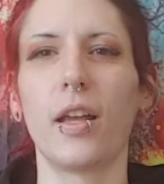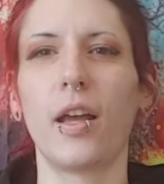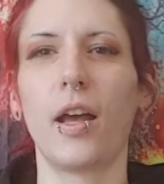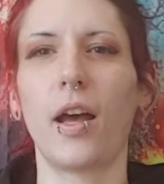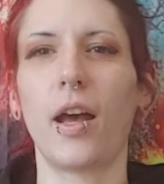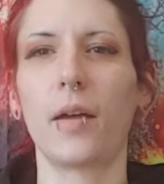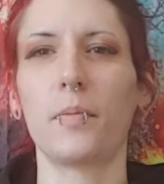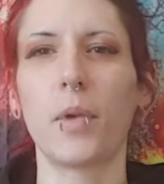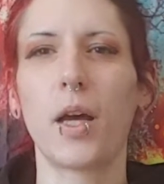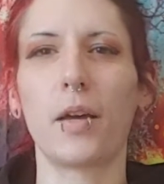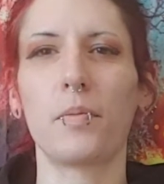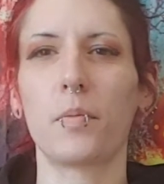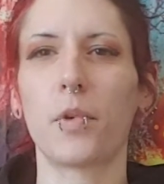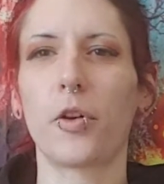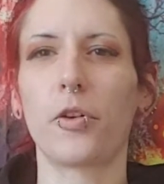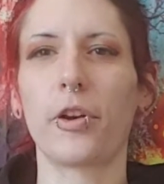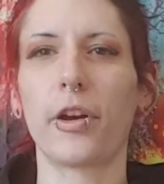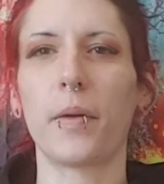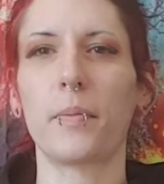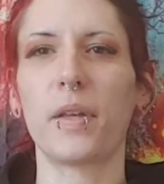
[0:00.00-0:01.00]
I'm not
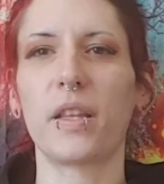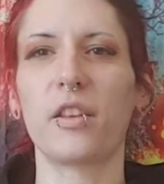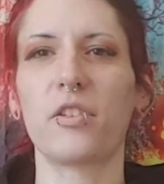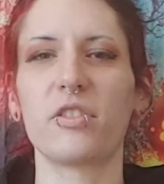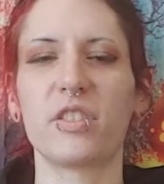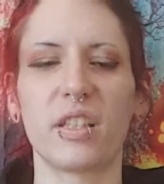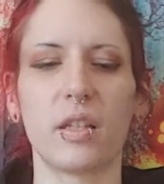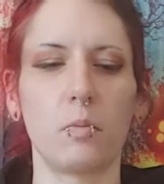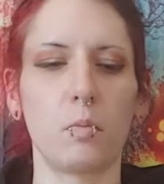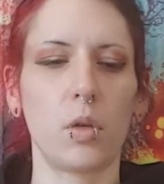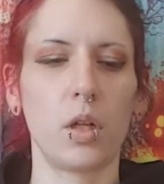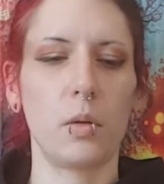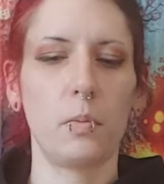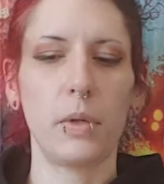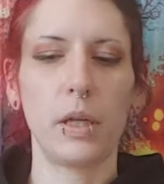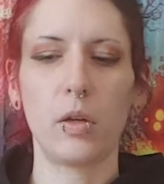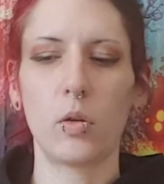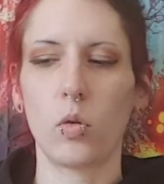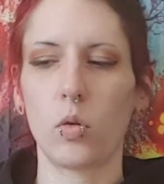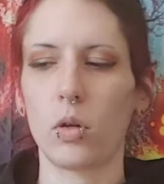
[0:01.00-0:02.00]
programming those in, but it'd
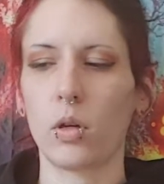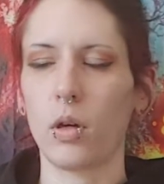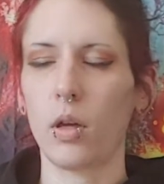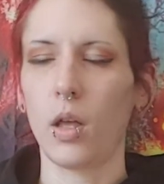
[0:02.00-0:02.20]
be cool.